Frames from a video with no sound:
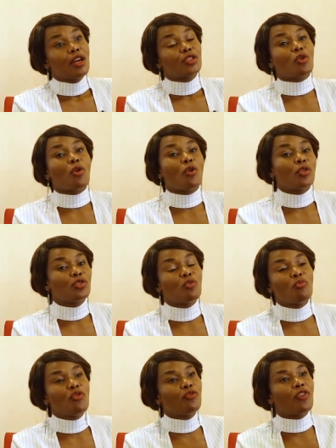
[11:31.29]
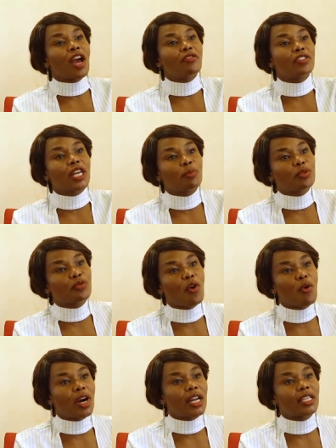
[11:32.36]
So you move 5 steps
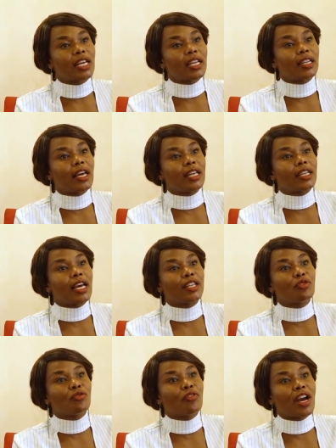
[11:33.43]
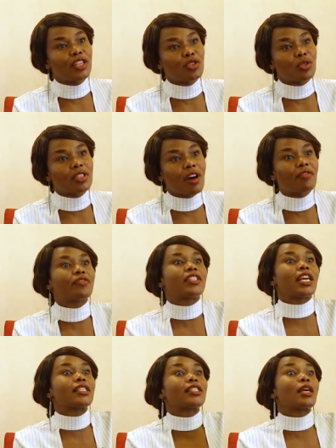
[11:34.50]
forward and you find yourself
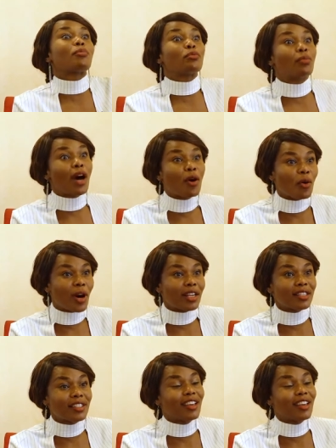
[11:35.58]
10 steps backward.